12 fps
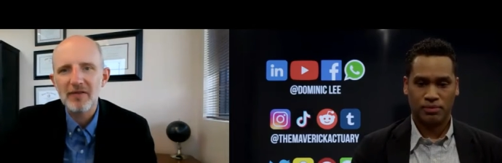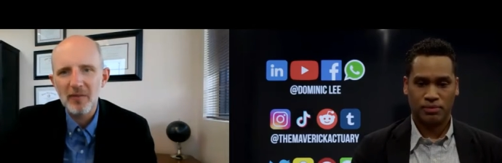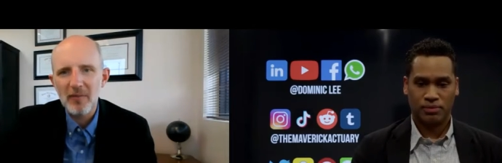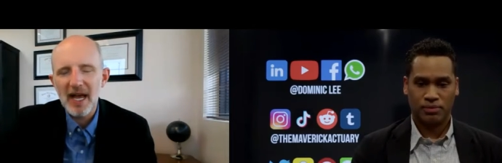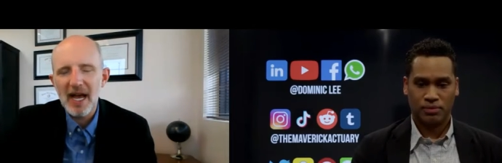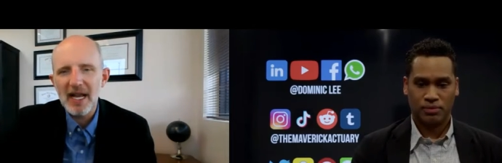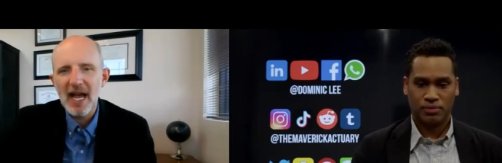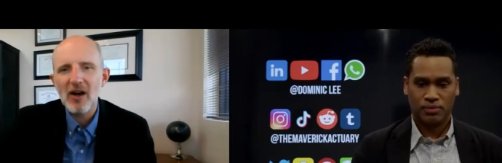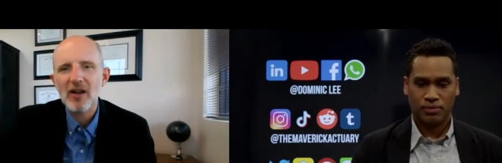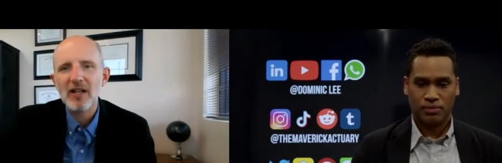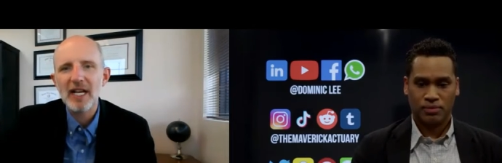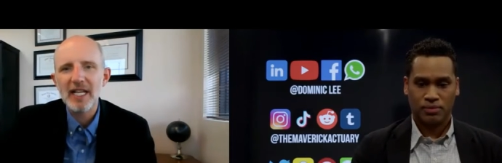Speaker 1: from that?
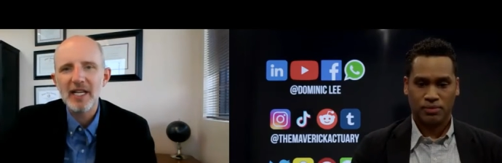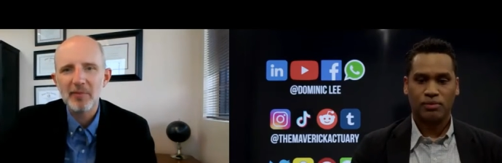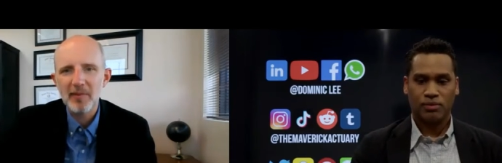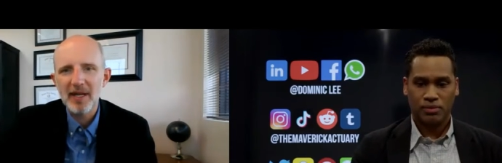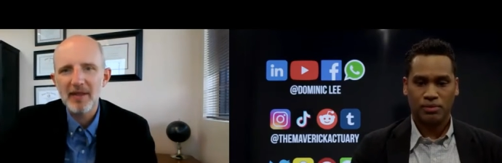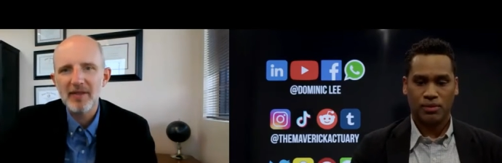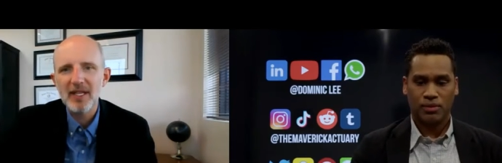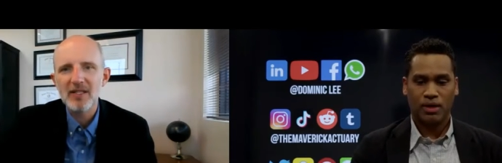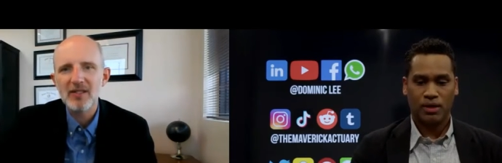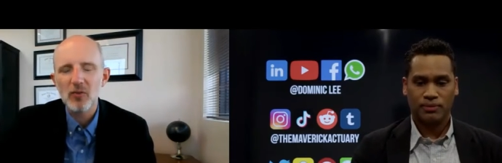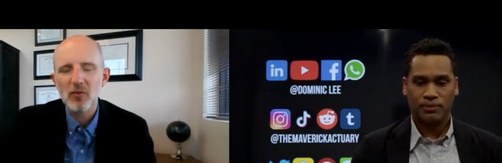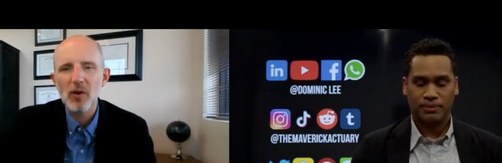How can I implement
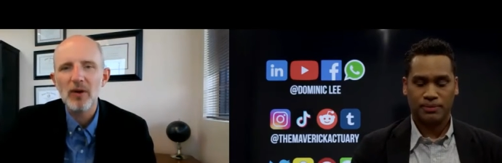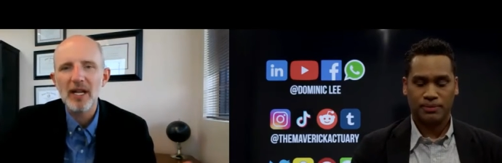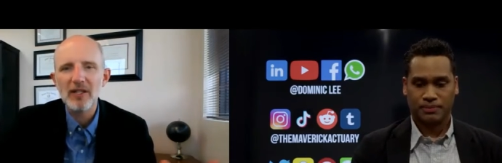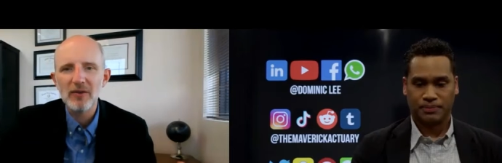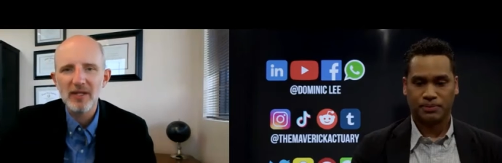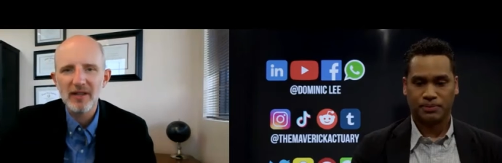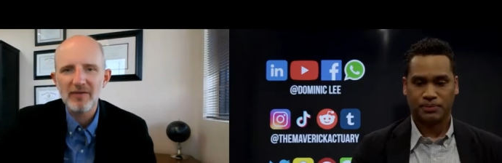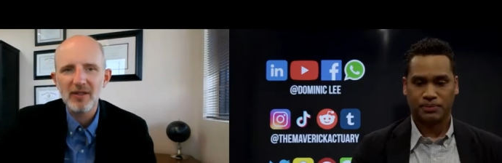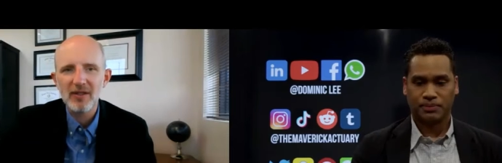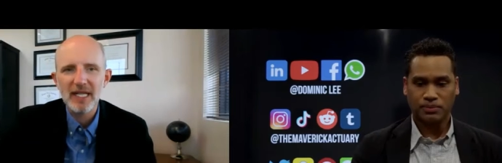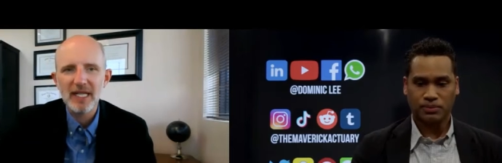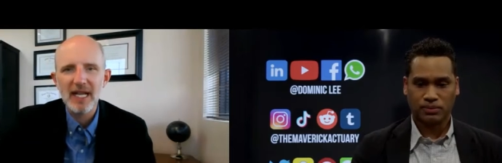this, or what would I do
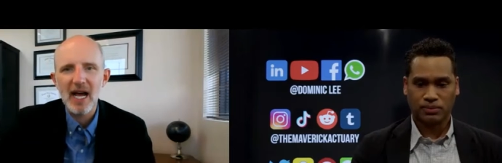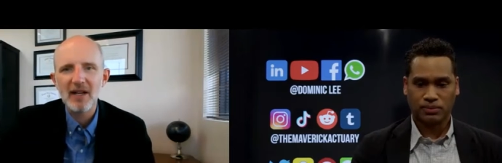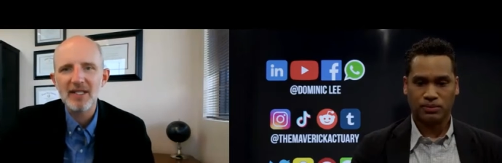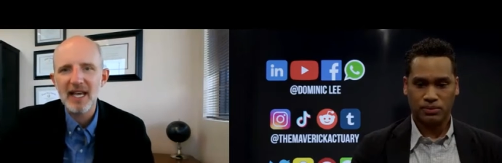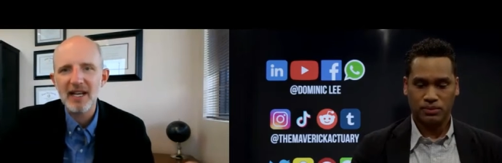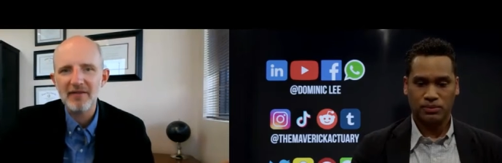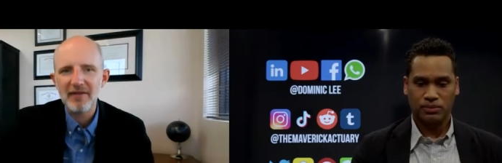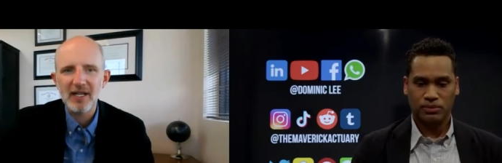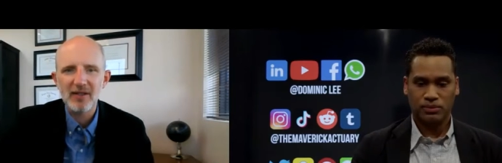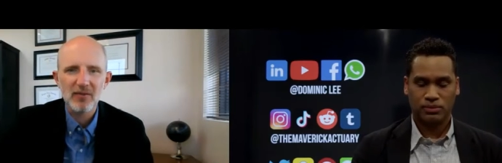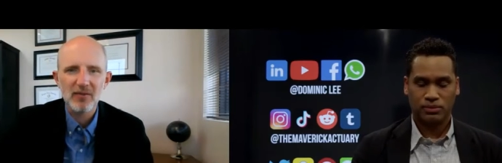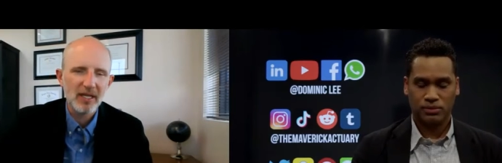differently, and how does that
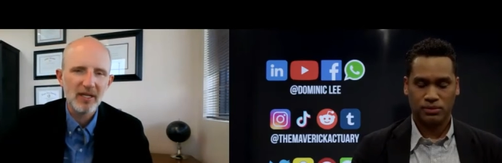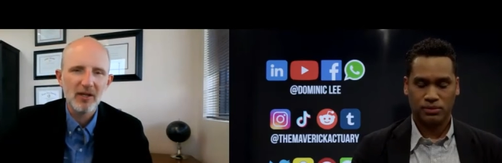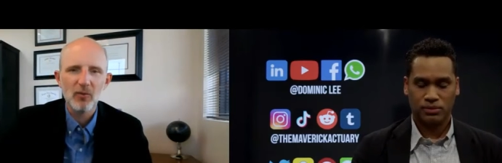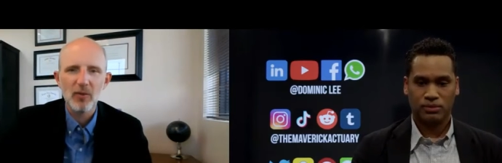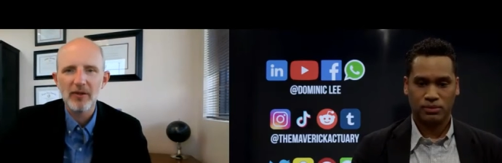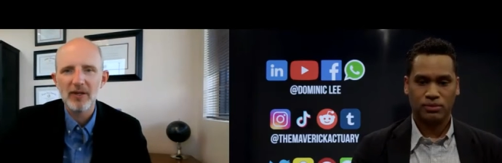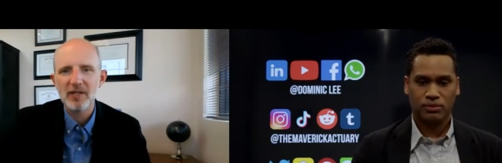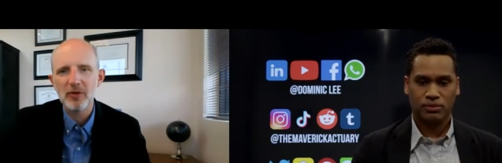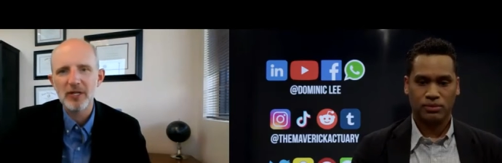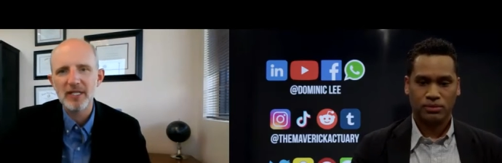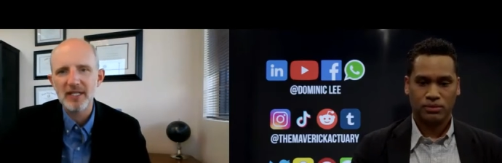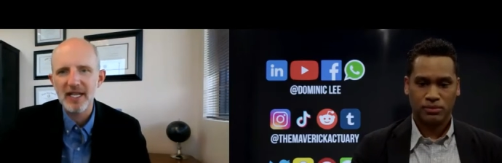affect you know whether it's a
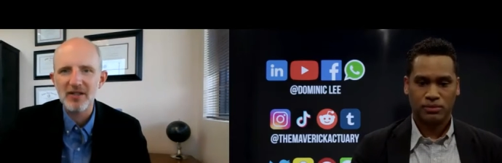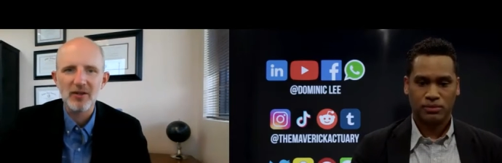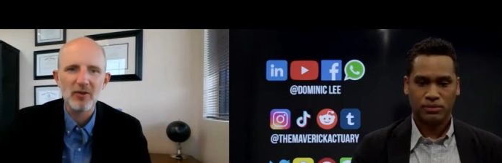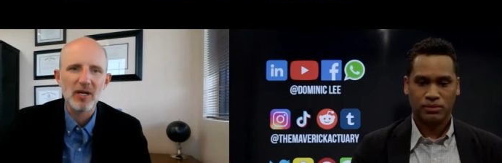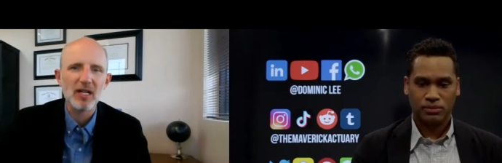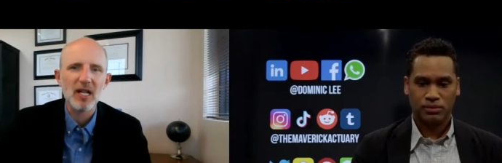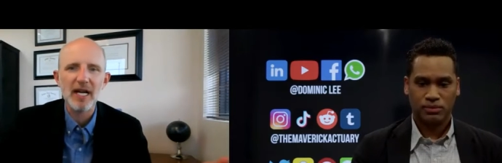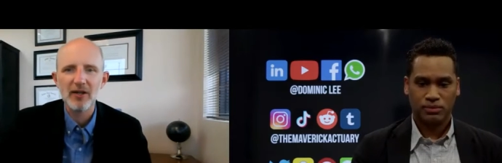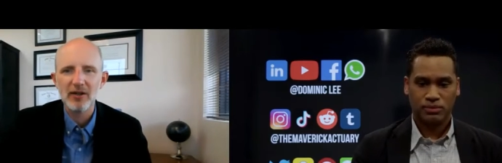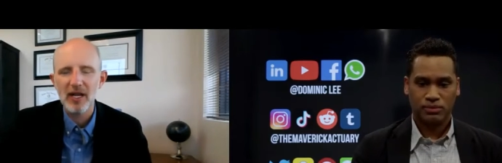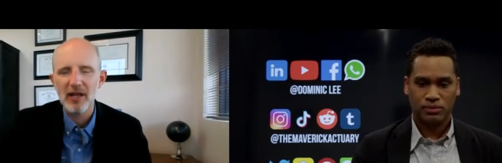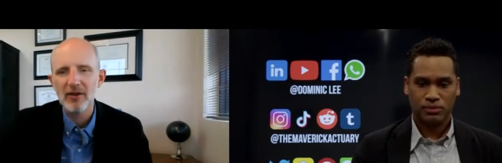presentation to a
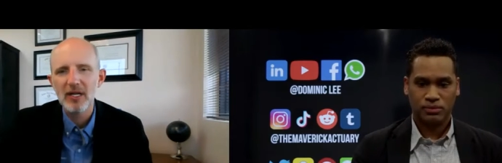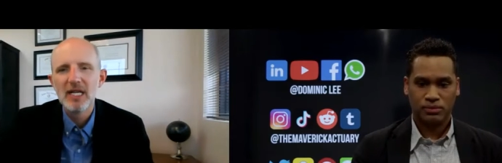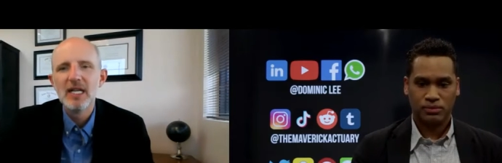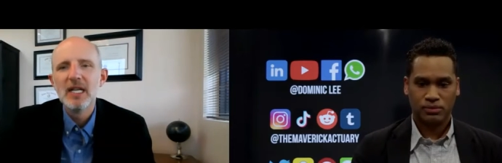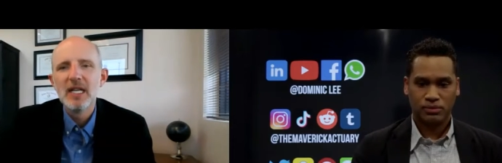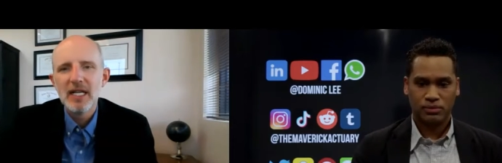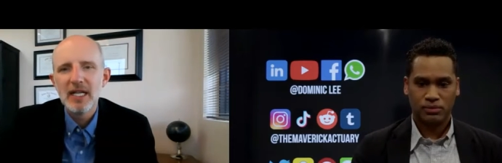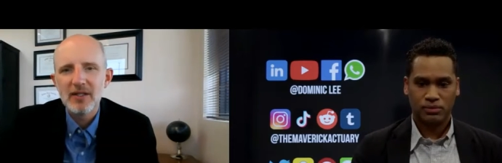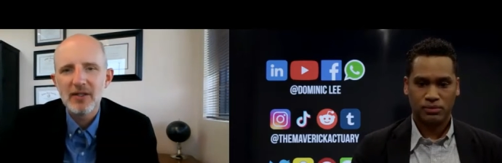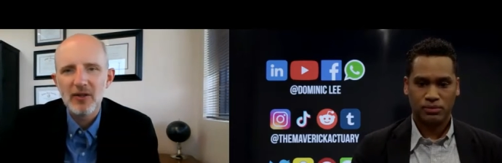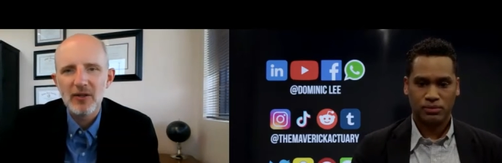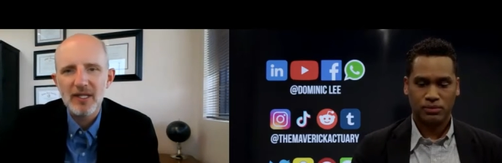client or another
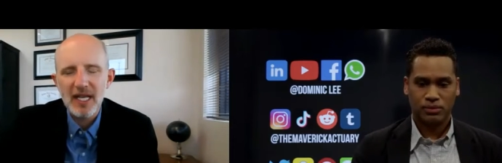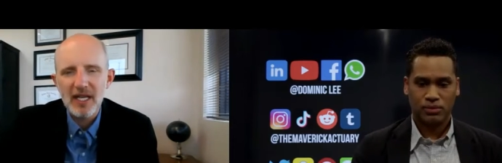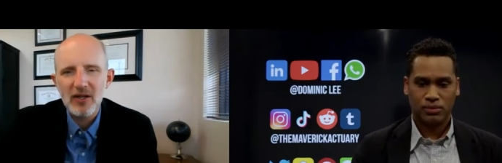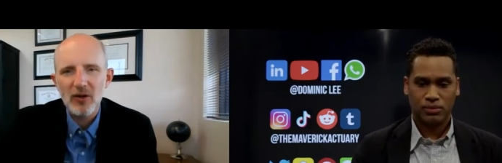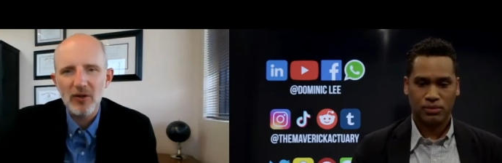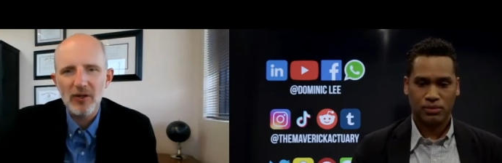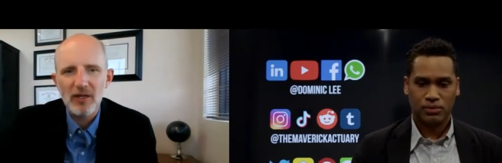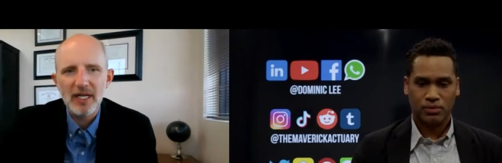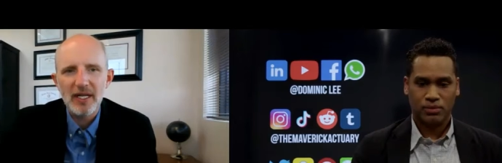internal stakeholder?